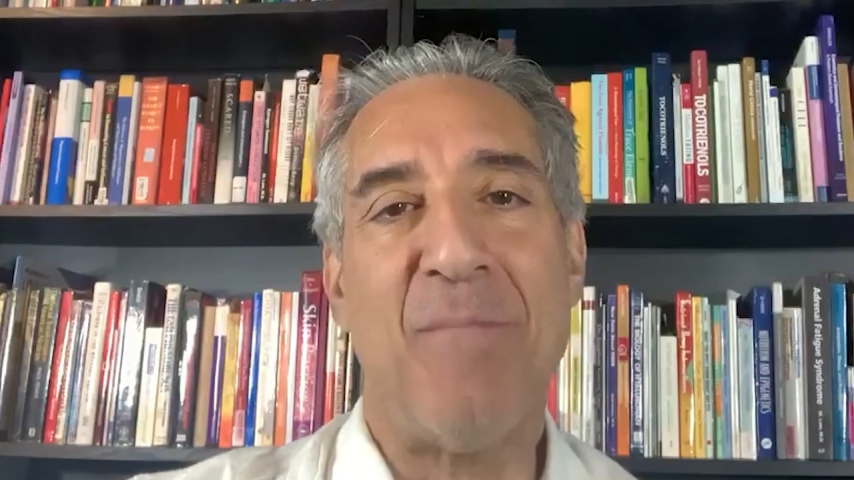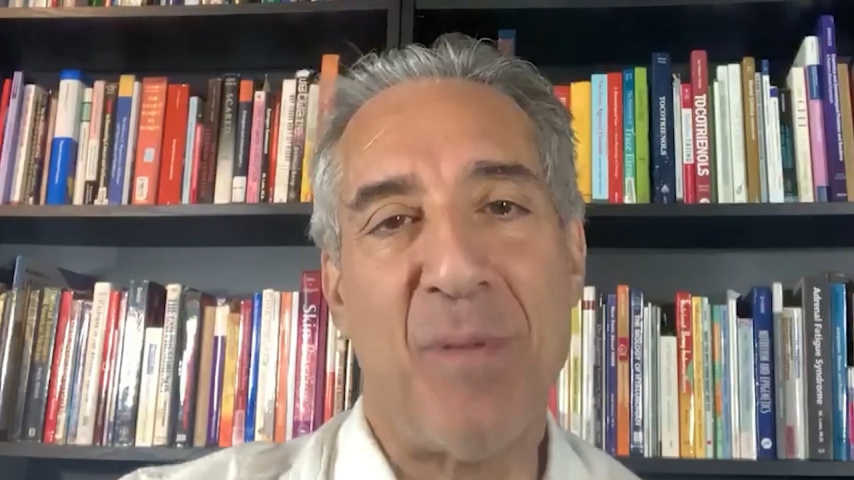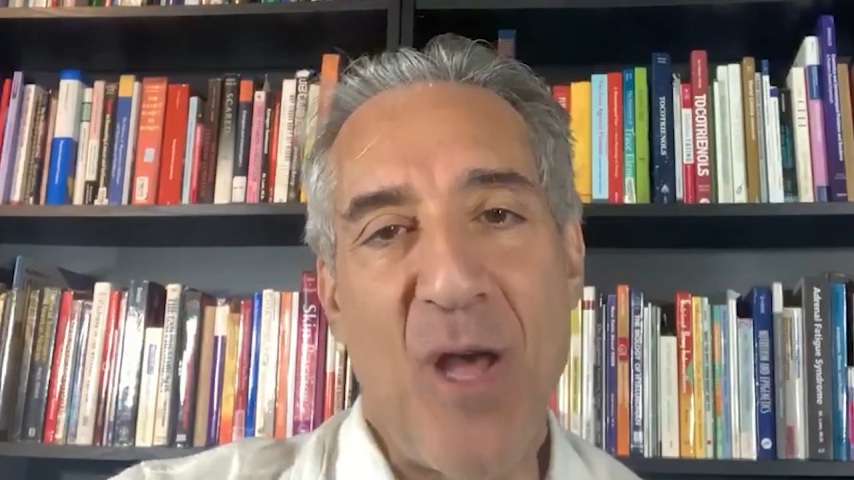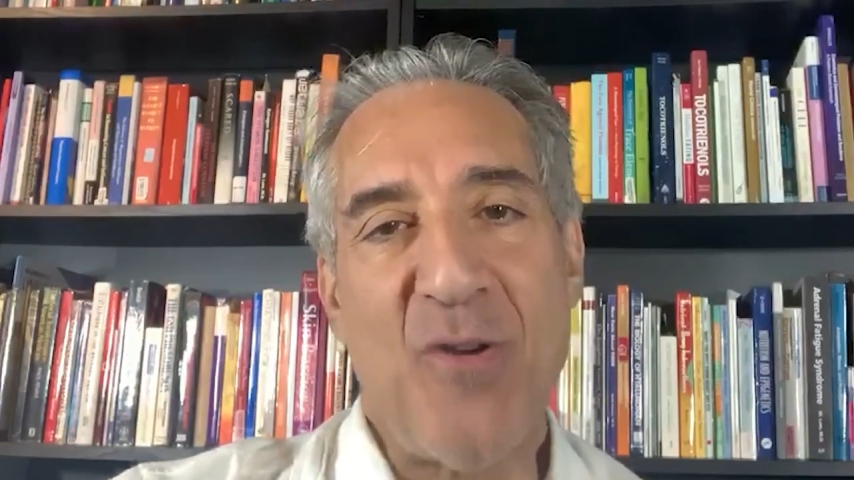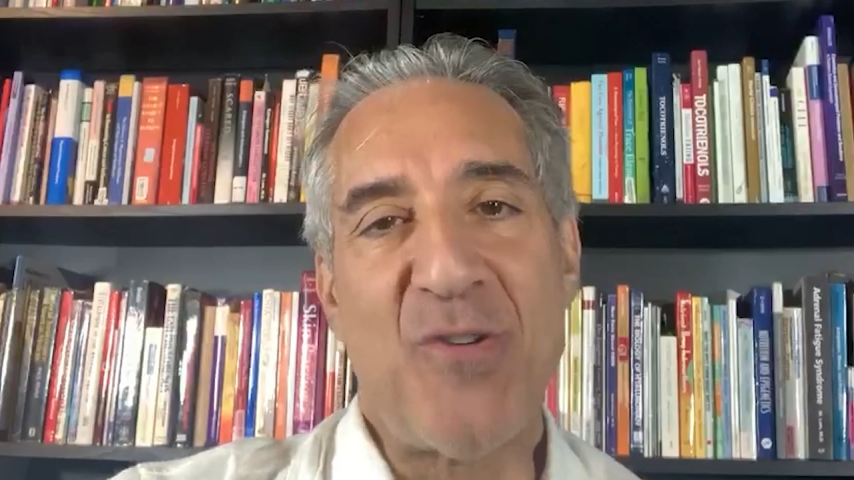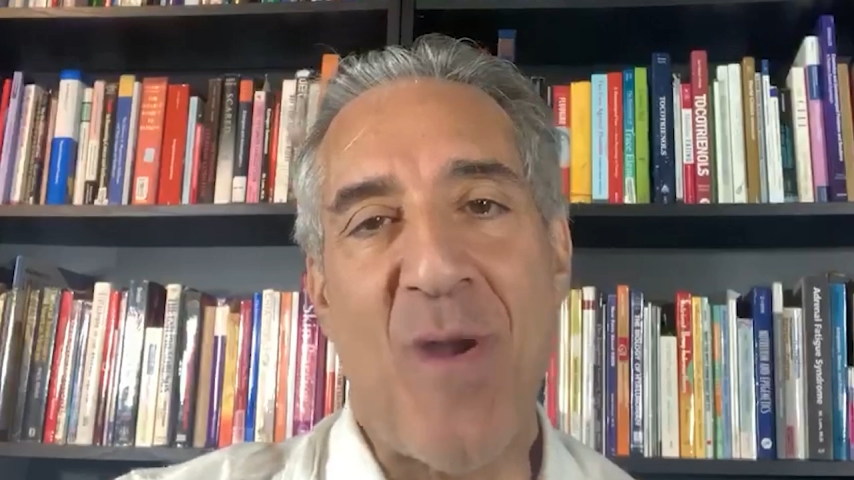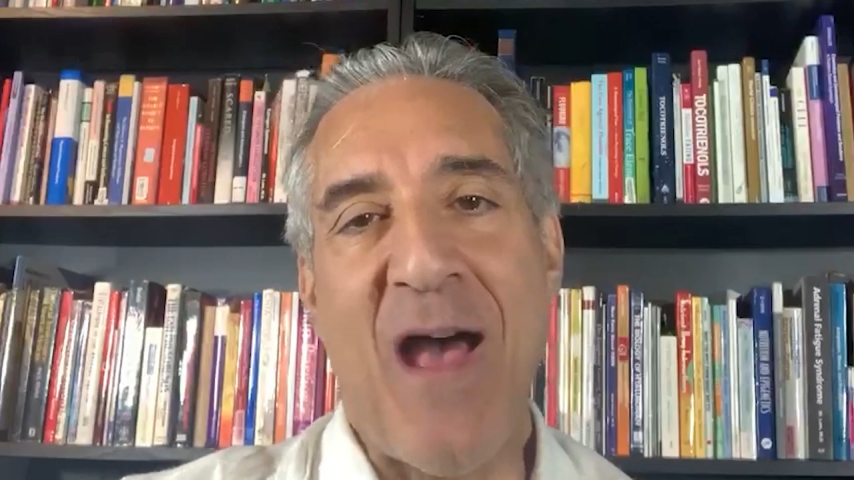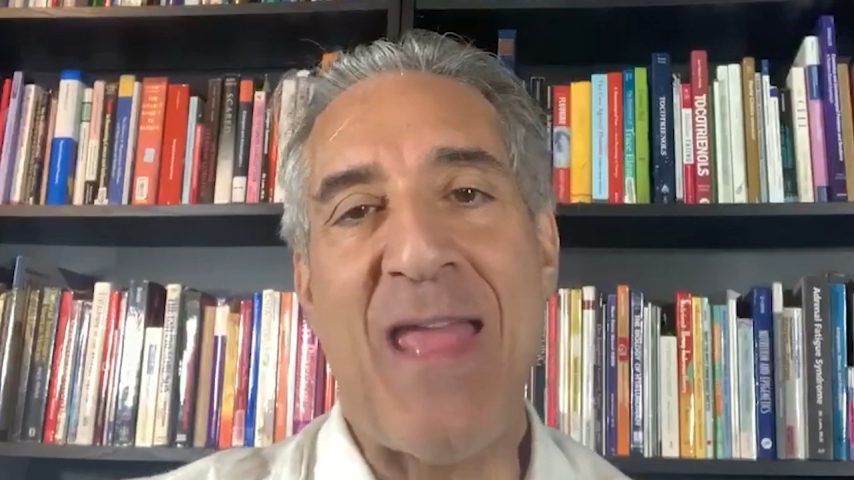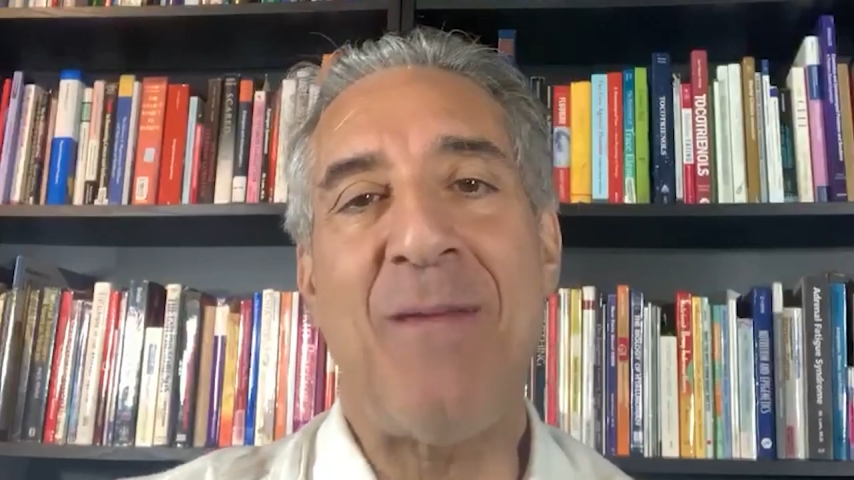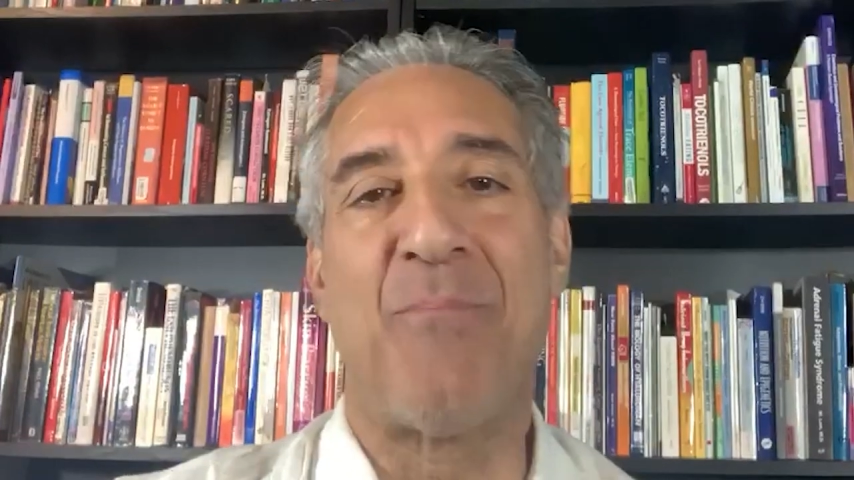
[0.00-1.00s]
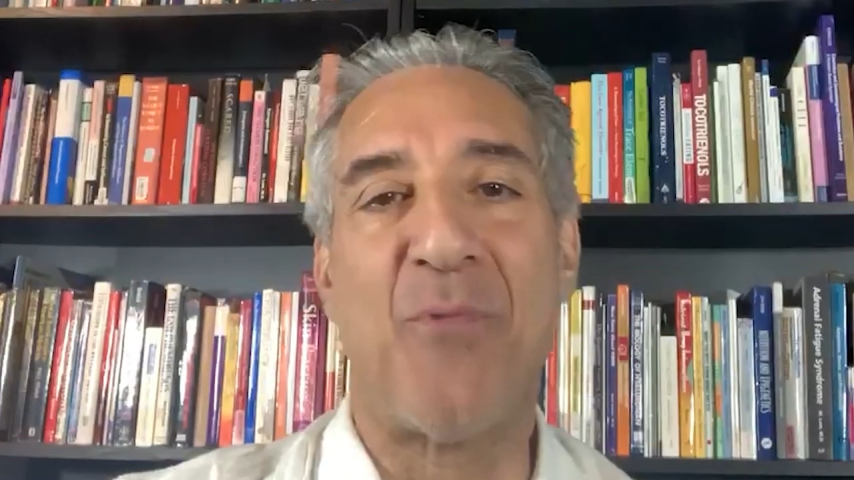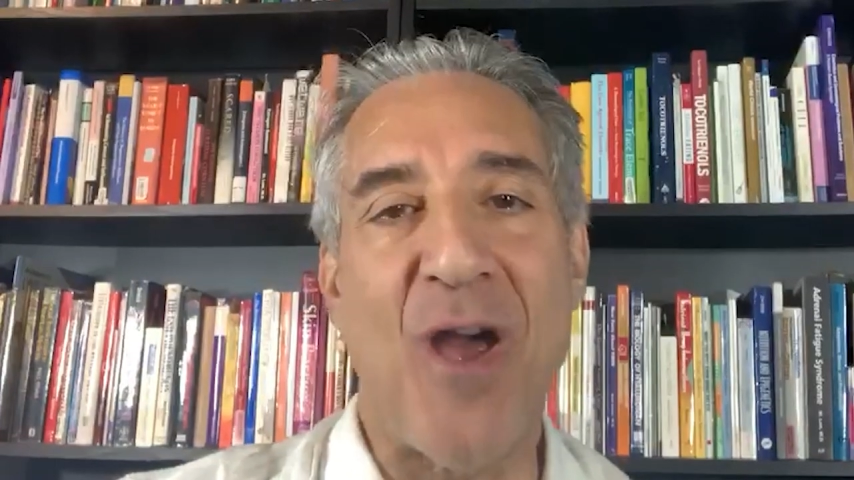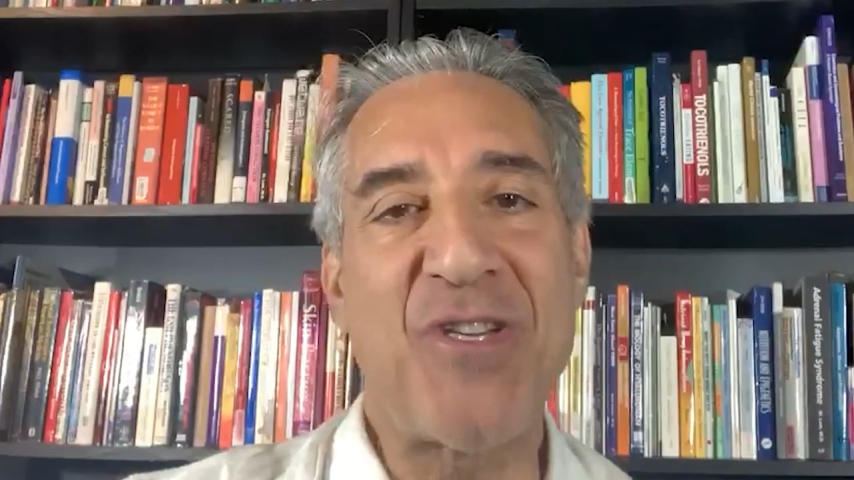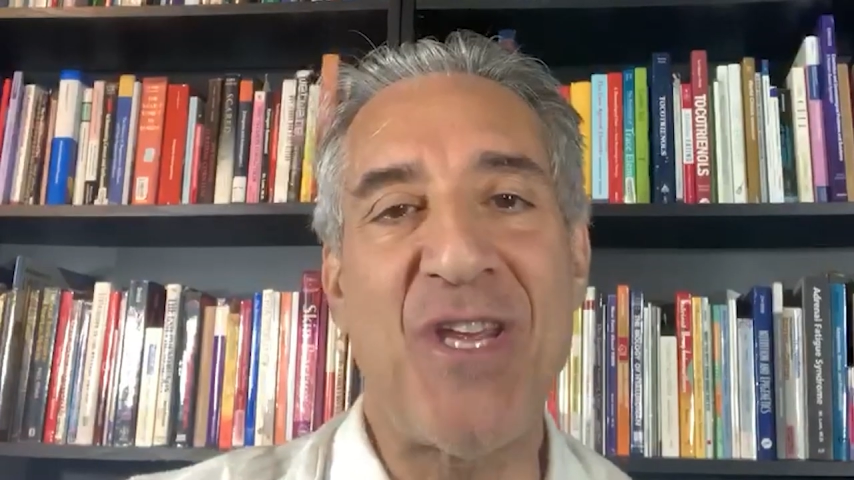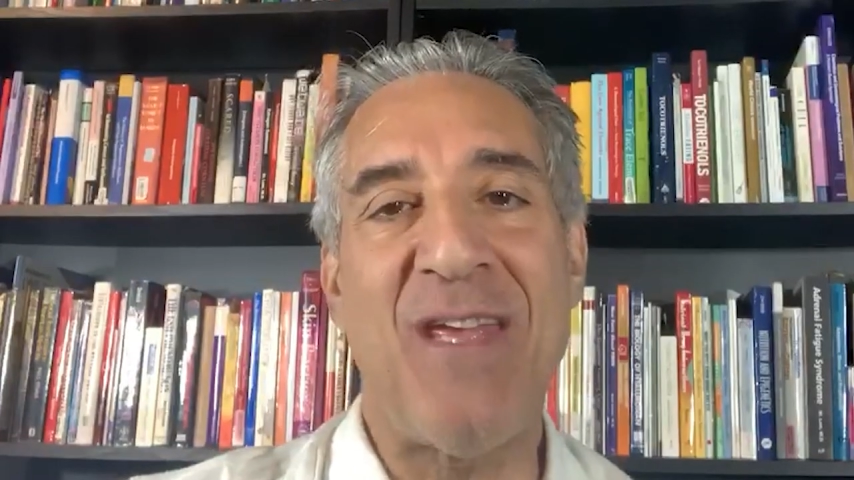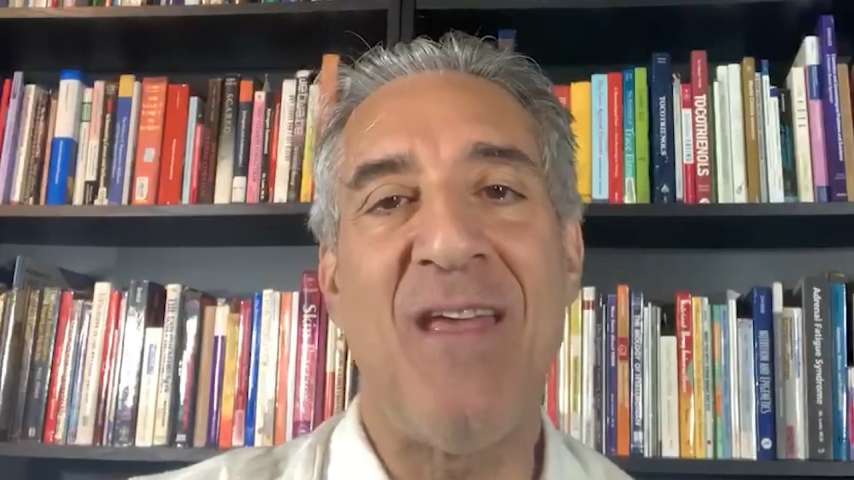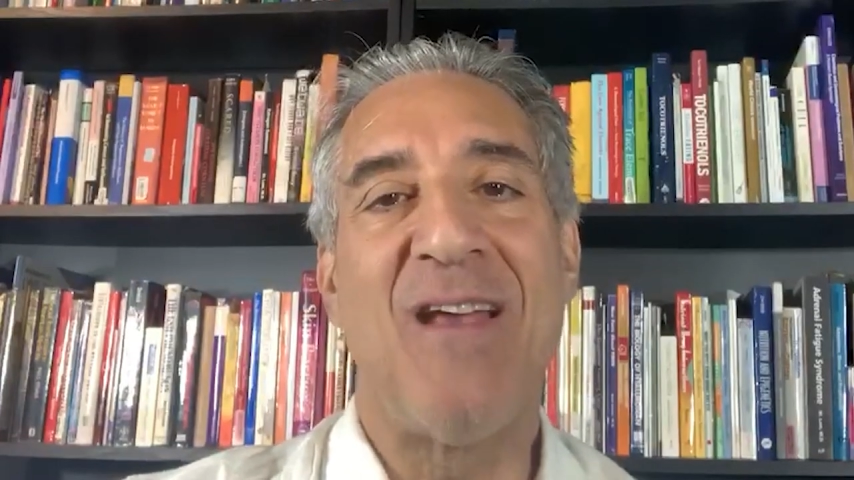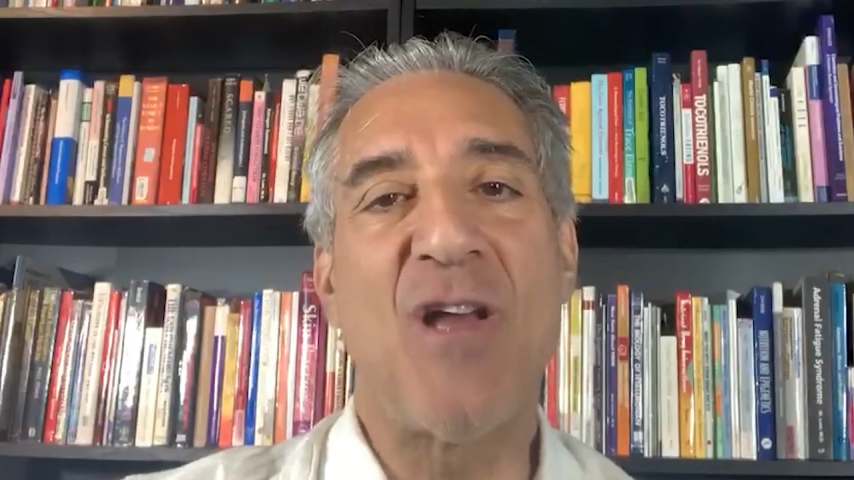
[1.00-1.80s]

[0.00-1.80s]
blow-drying, brushing,